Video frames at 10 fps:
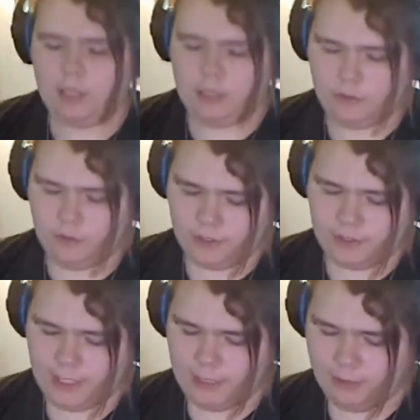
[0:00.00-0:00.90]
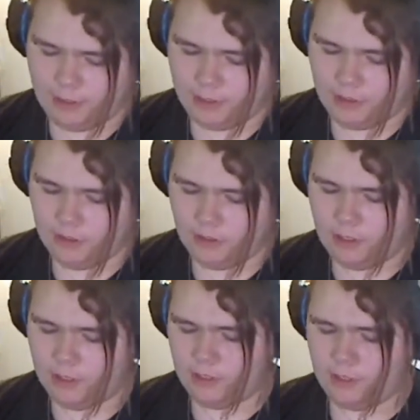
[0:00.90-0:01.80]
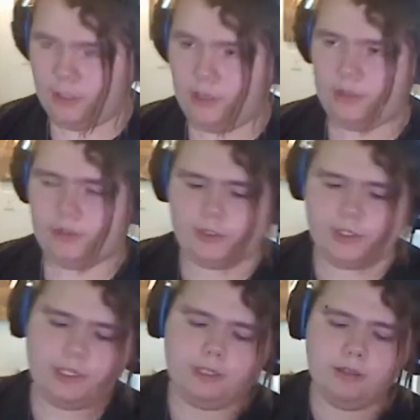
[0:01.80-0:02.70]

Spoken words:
And do the same thing on the other side.